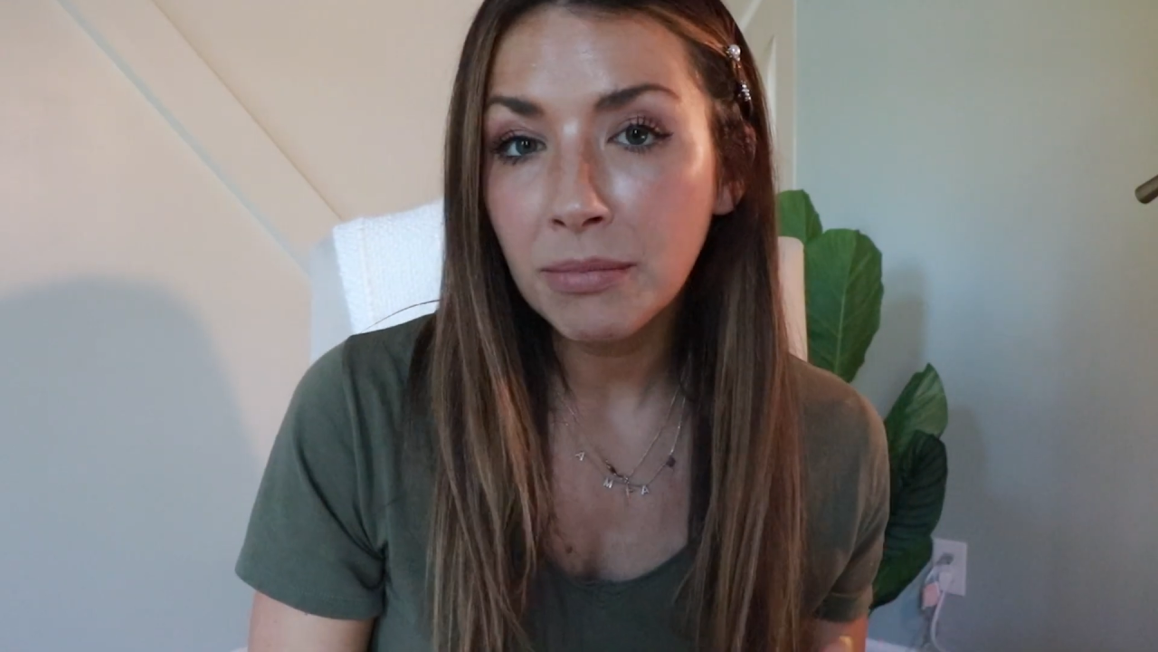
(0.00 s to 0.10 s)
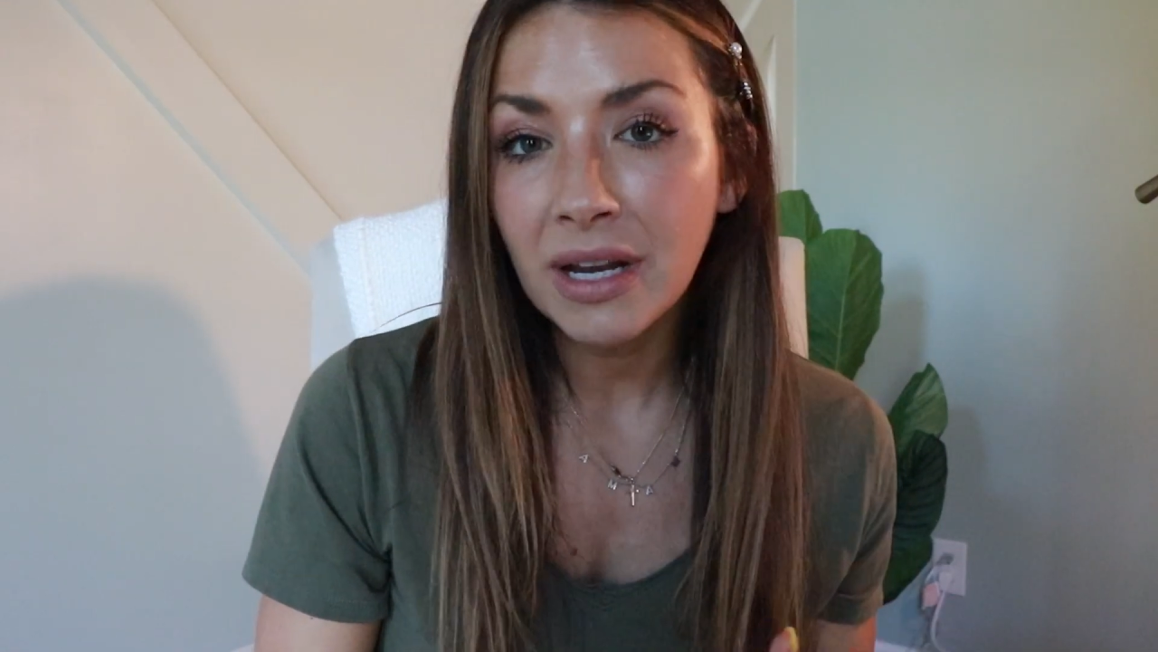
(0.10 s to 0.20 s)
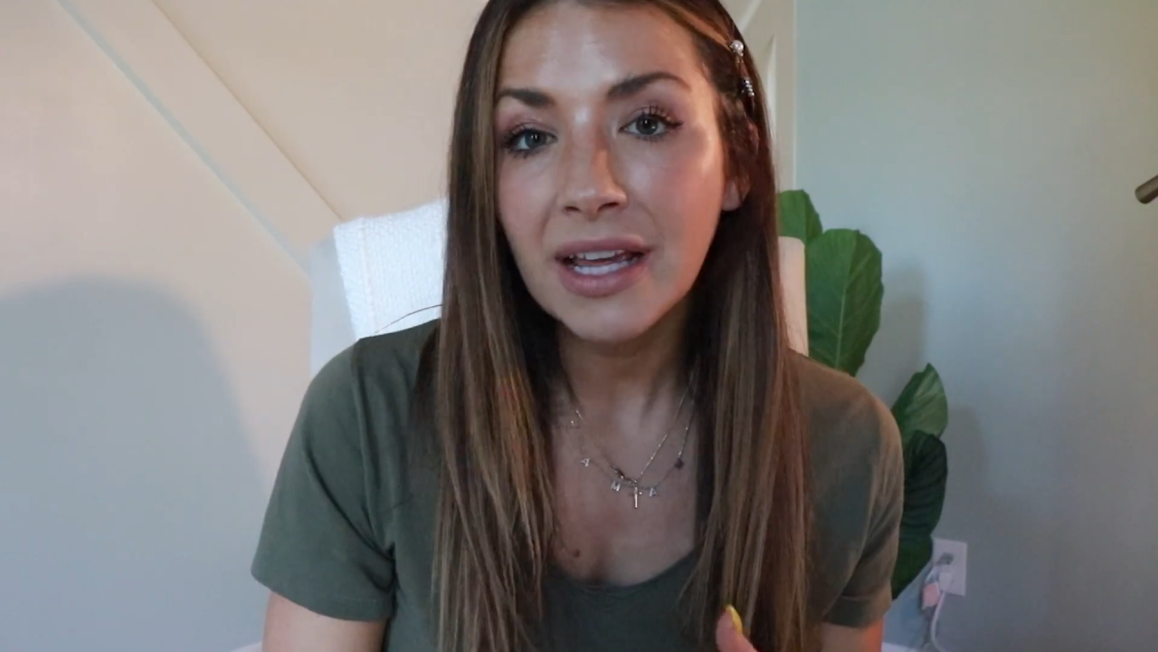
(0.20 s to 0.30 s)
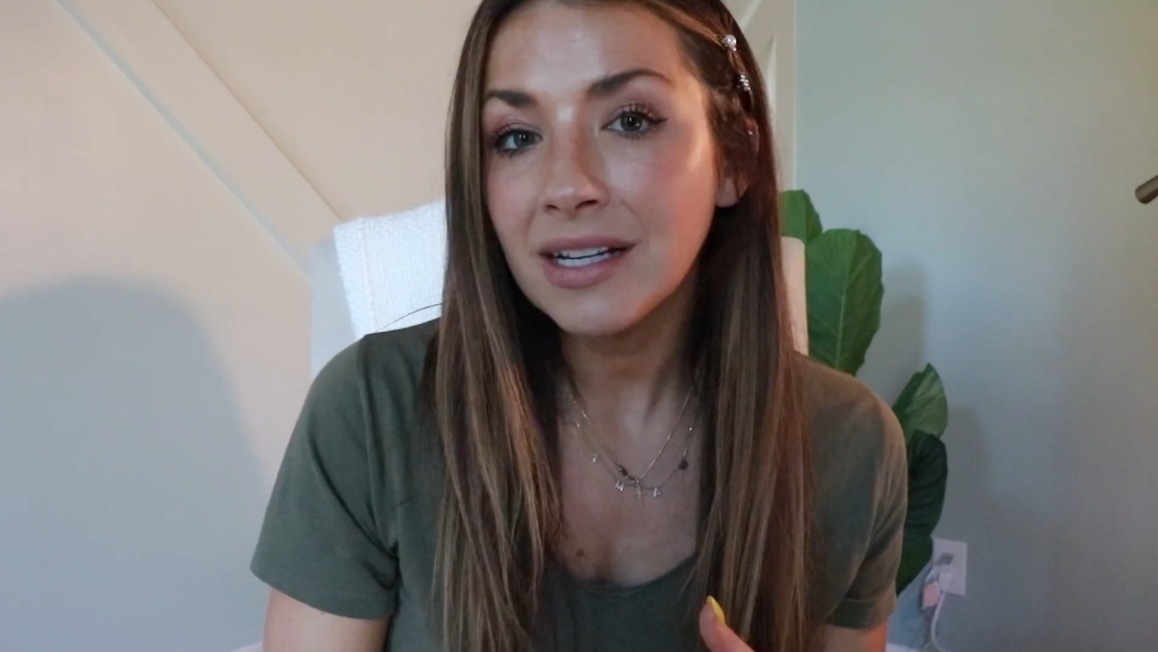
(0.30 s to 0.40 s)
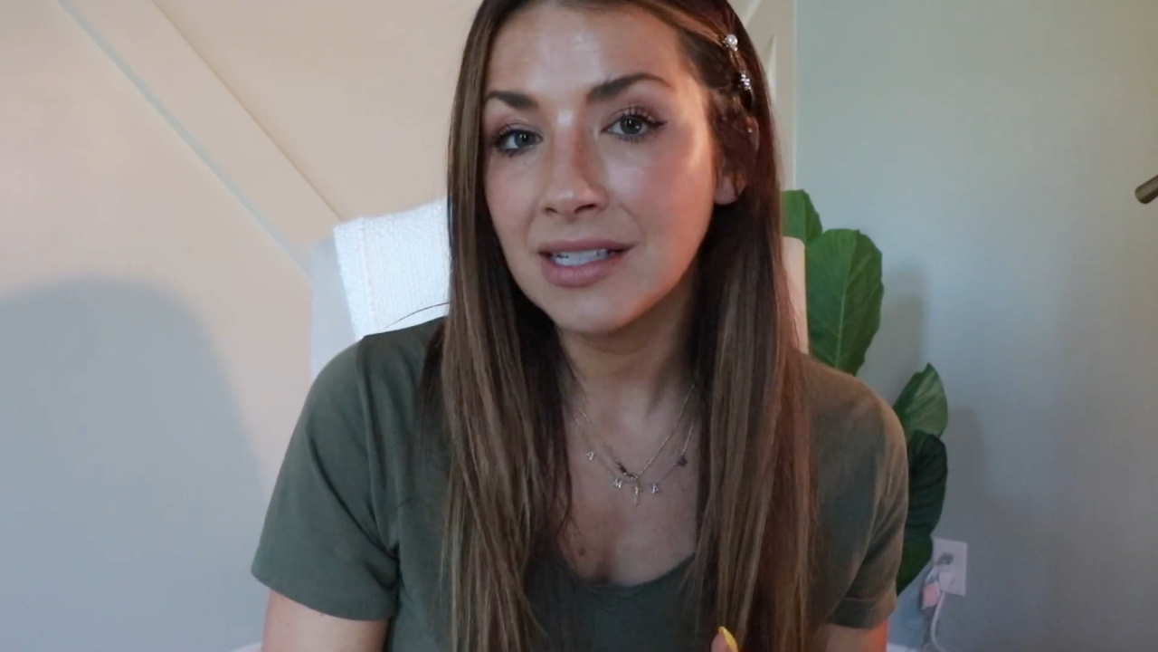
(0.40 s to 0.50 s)

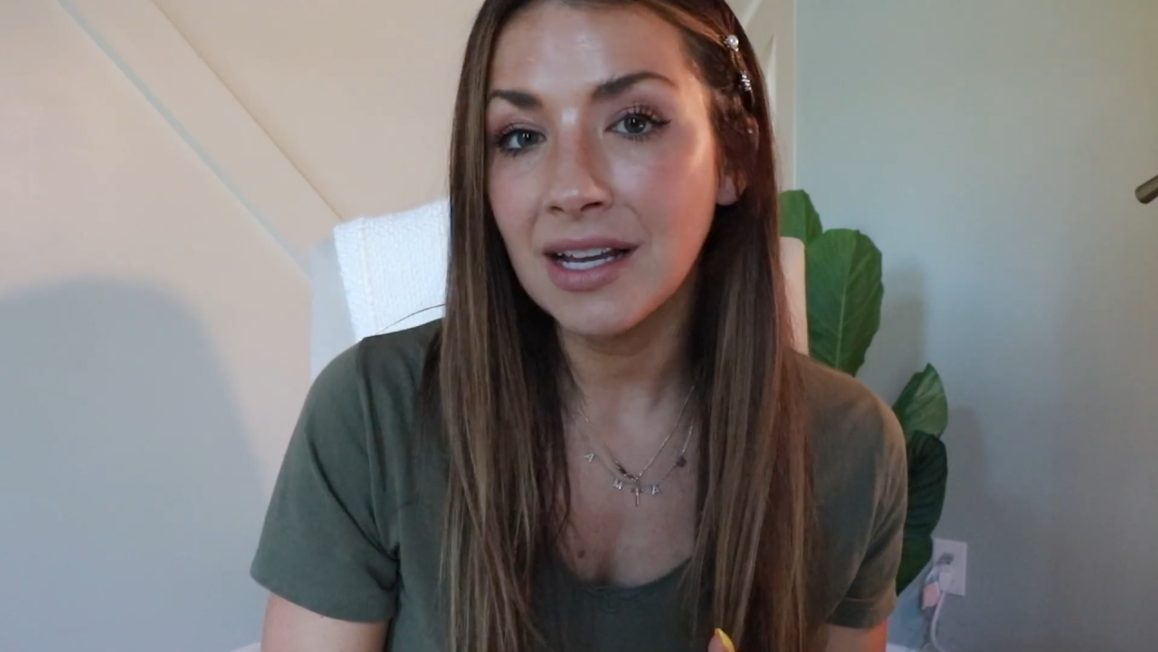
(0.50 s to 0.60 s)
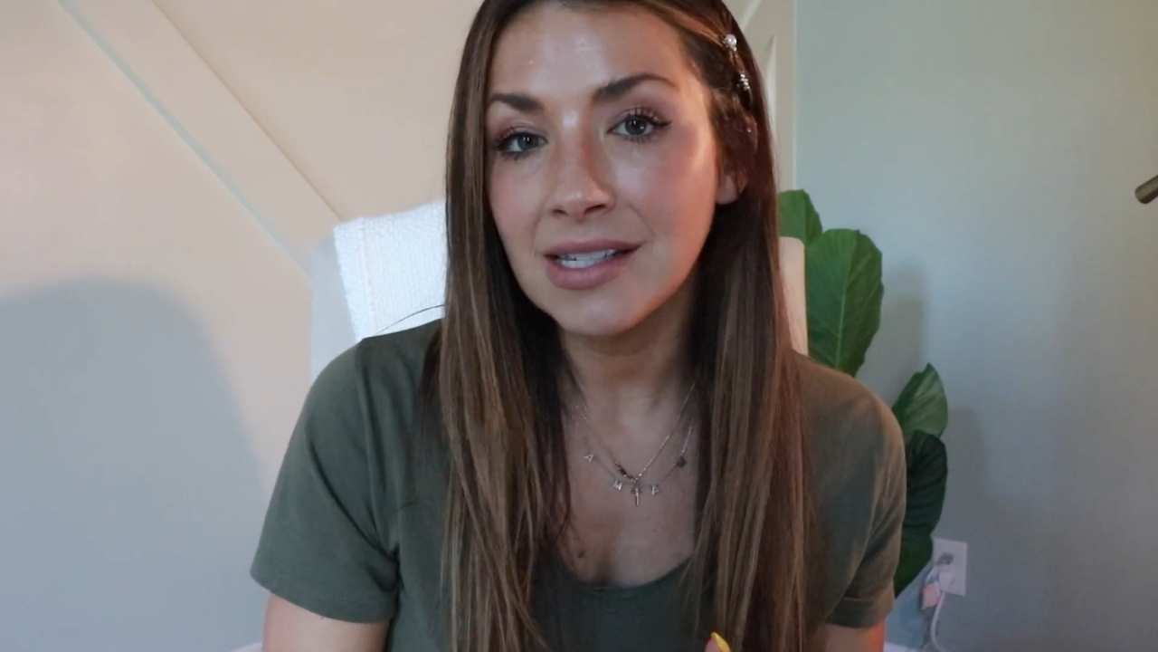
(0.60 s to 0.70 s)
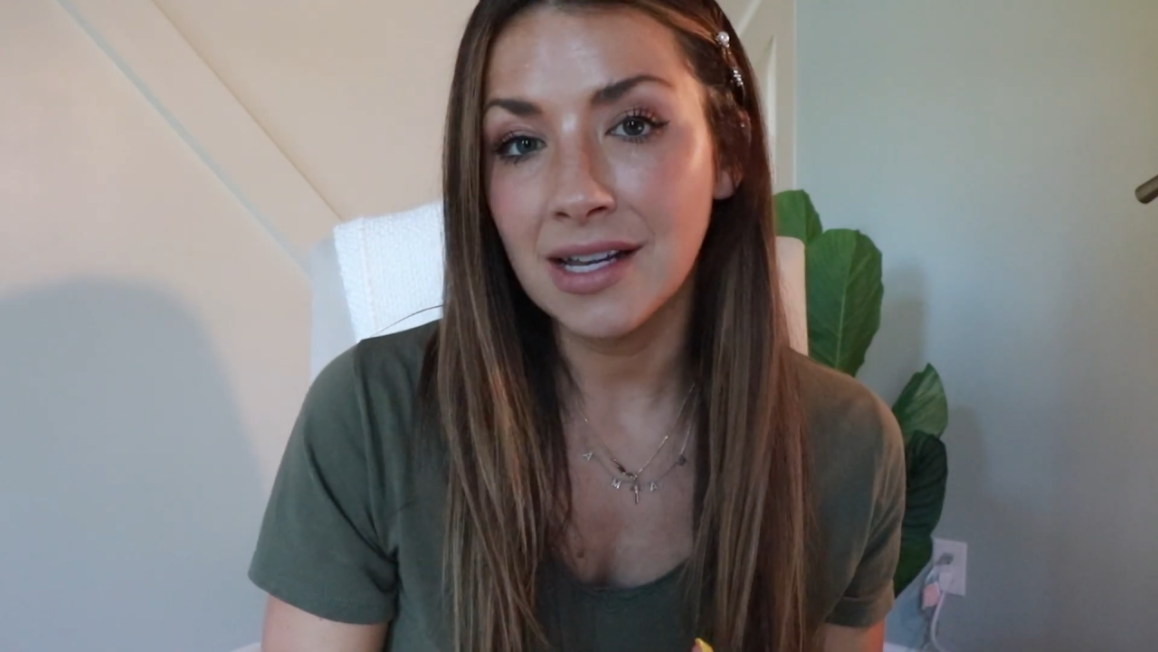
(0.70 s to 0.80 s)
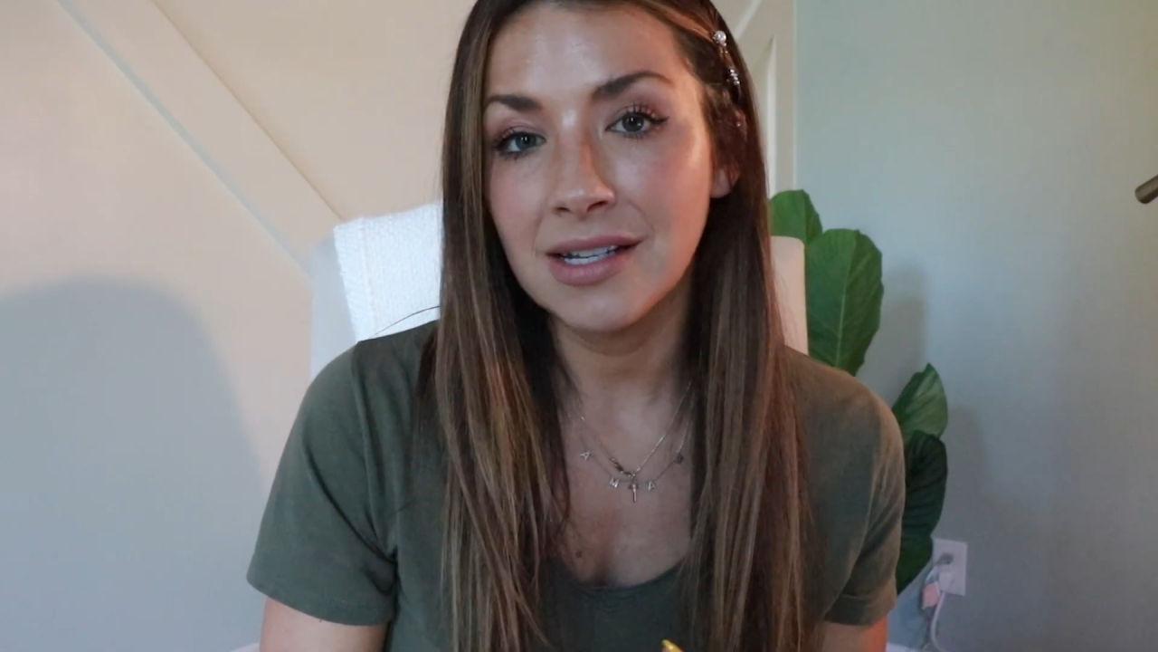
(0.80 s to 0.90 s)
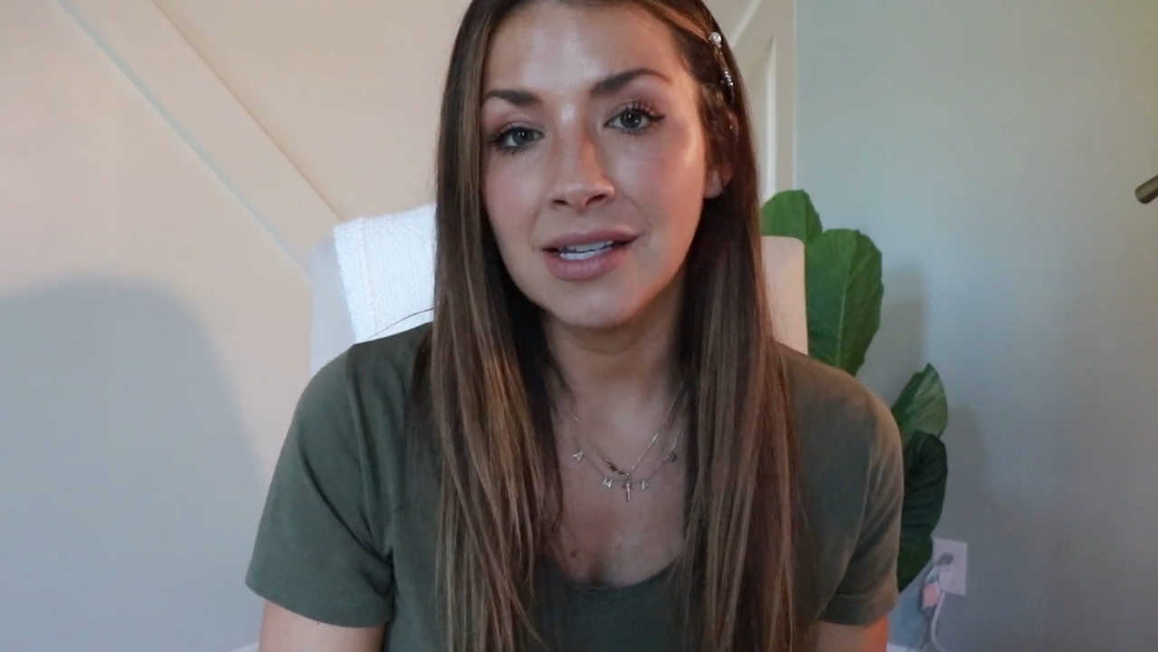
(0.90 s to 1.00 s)
media
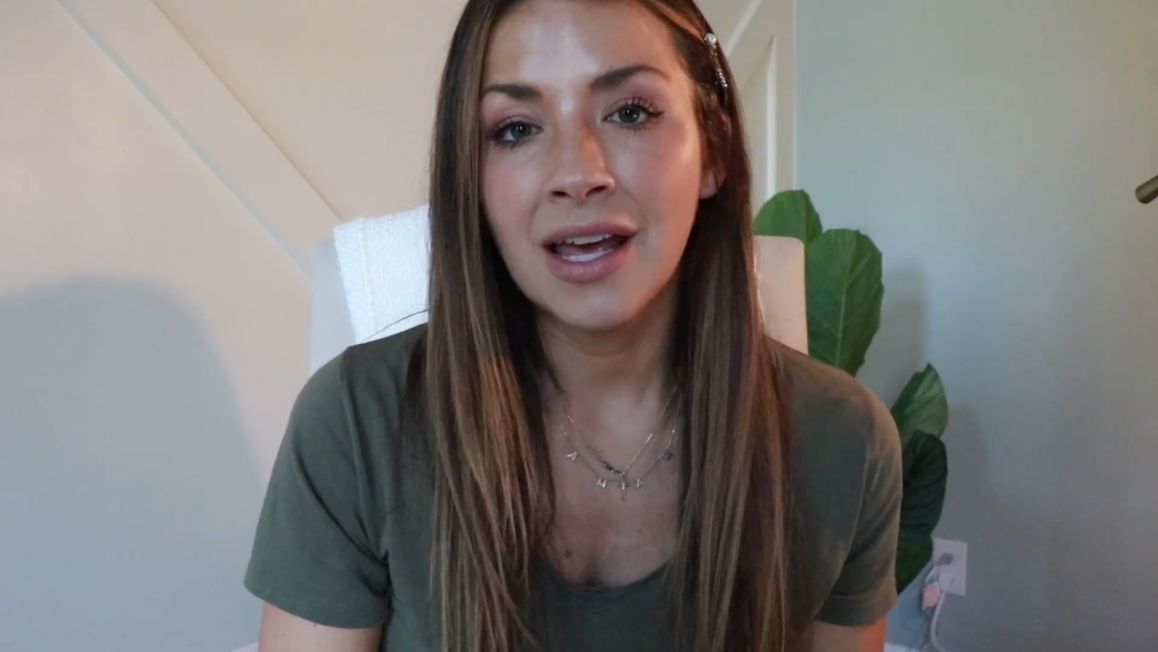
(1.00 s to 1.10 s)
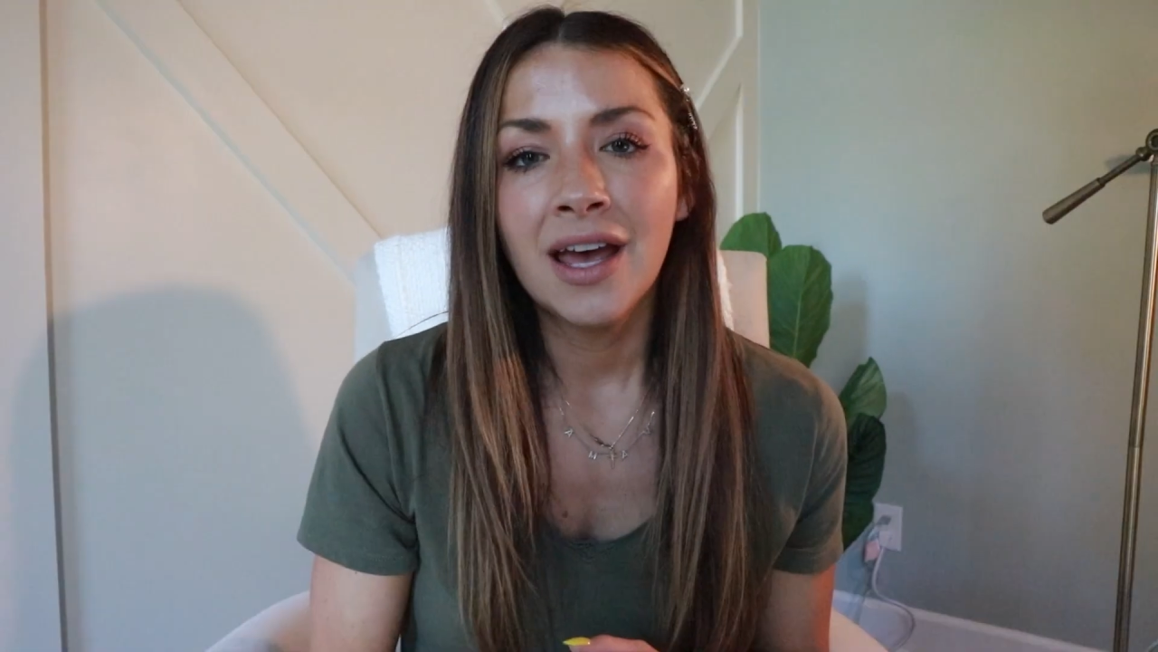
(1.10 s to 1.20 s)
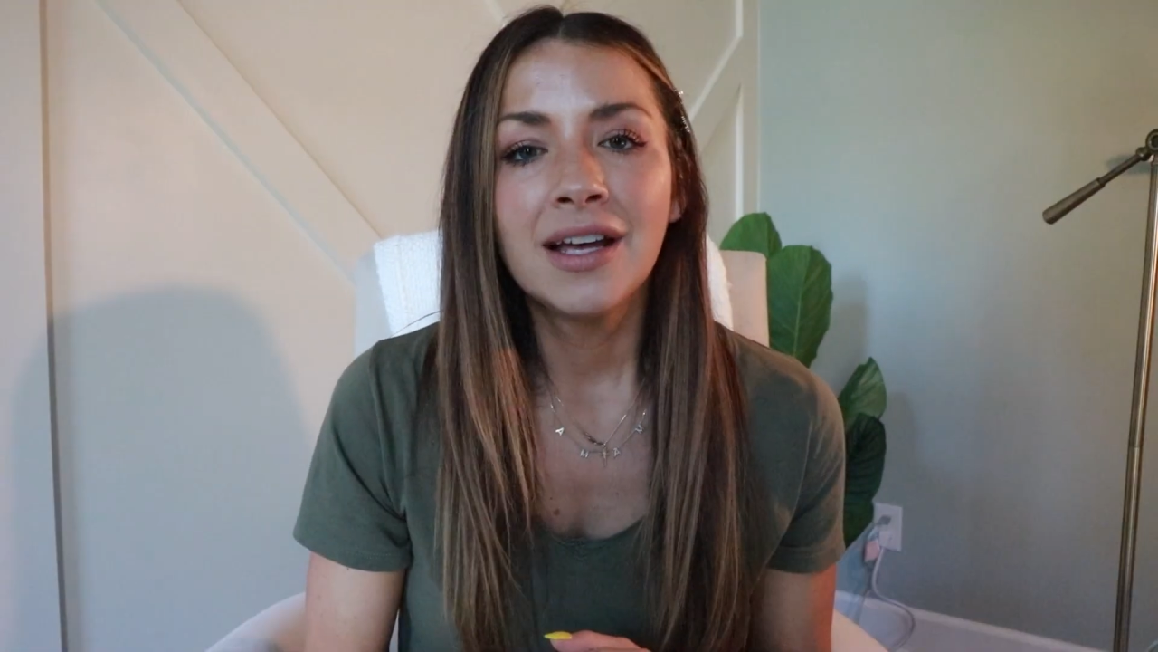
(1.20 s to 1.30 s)
doesn't.